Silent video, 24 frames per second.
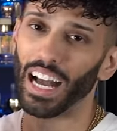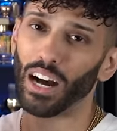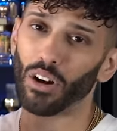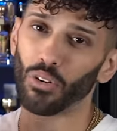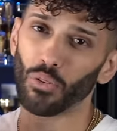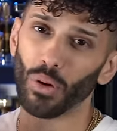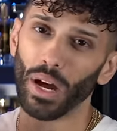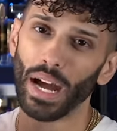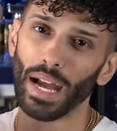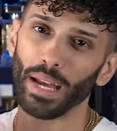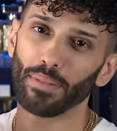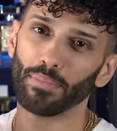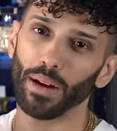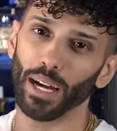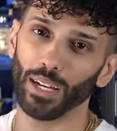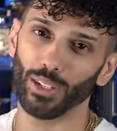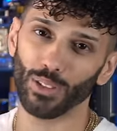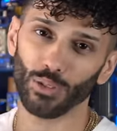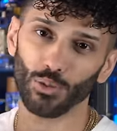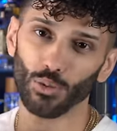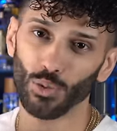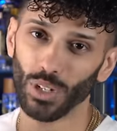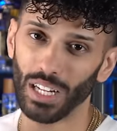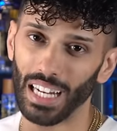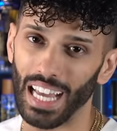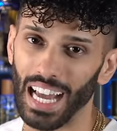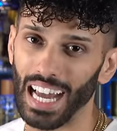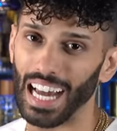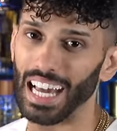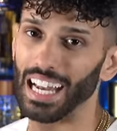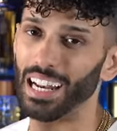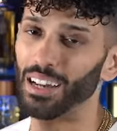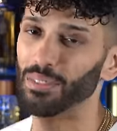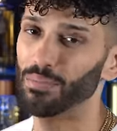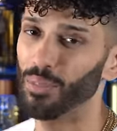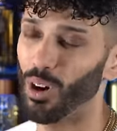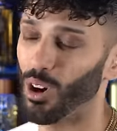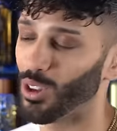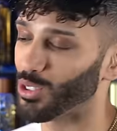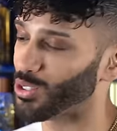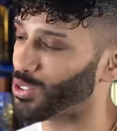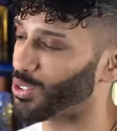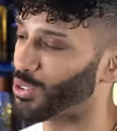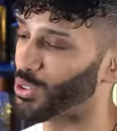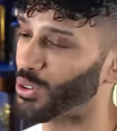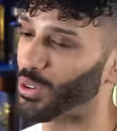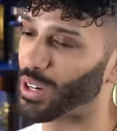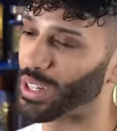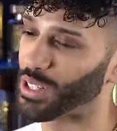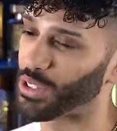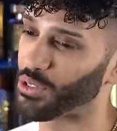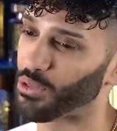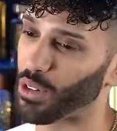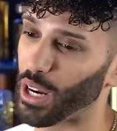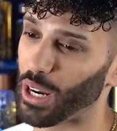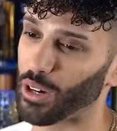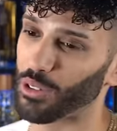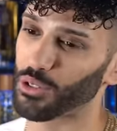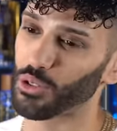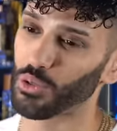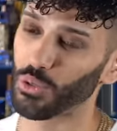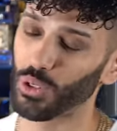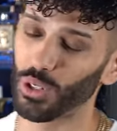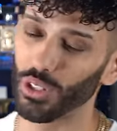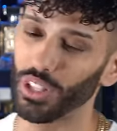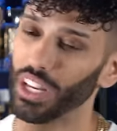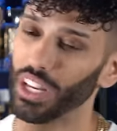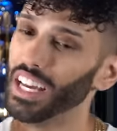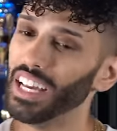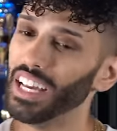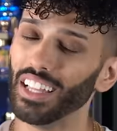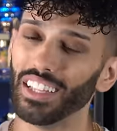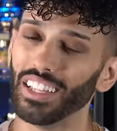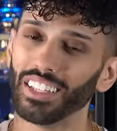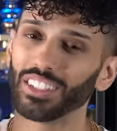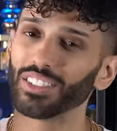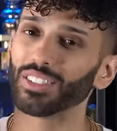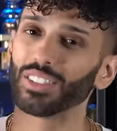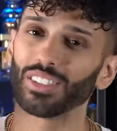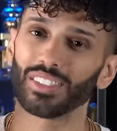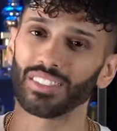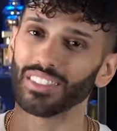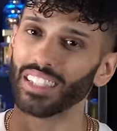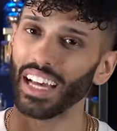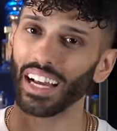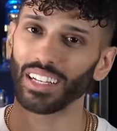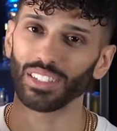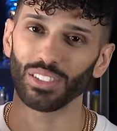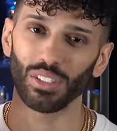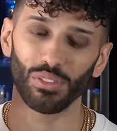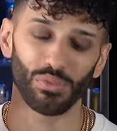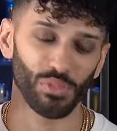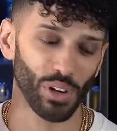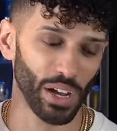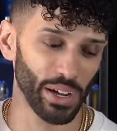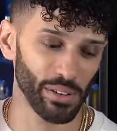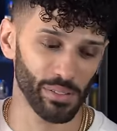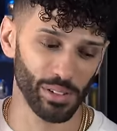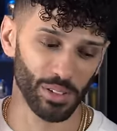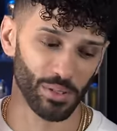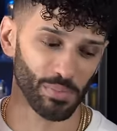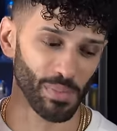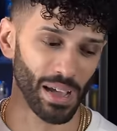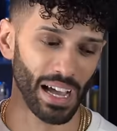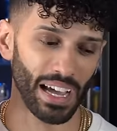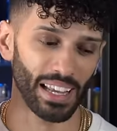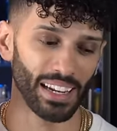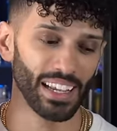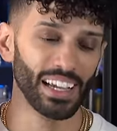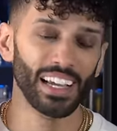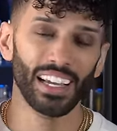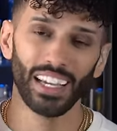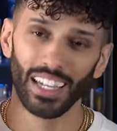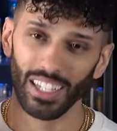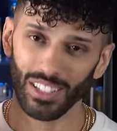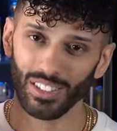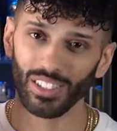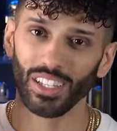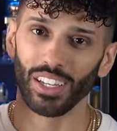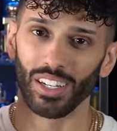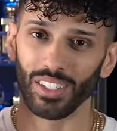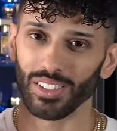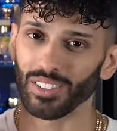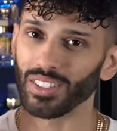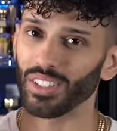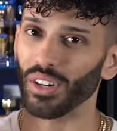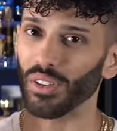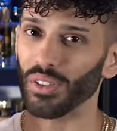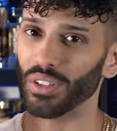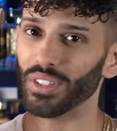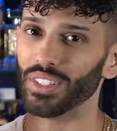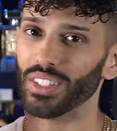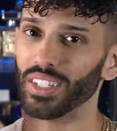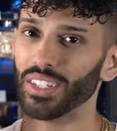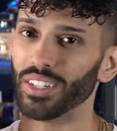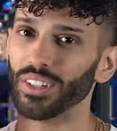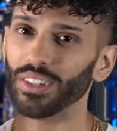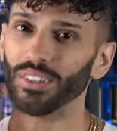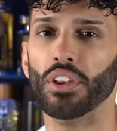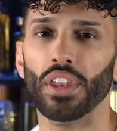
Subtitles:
Al Rai by Artur Al Alam, also known as Fragrance World. This is a sexy fragrance, man. It's gonna seal the deal.